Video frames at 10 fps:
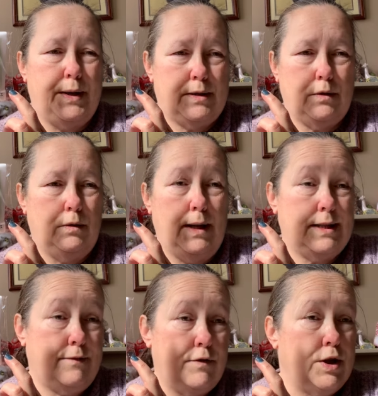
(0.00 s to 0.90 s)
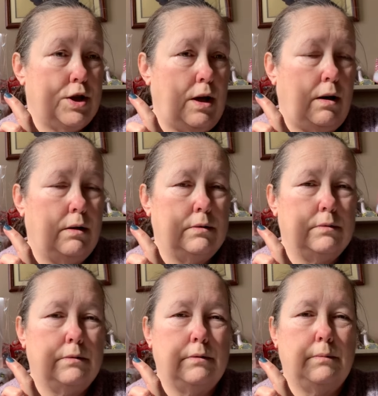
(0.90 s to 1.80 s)
it's a free chart.
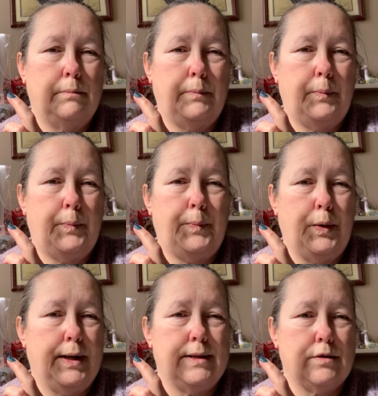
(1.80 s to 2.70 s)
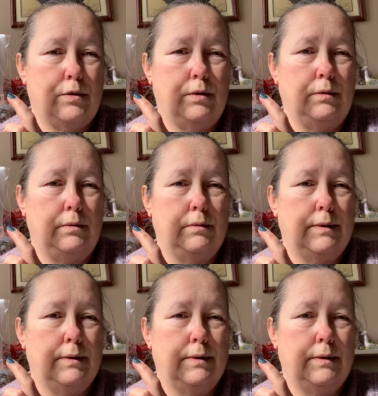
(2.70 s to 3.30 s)
But it's all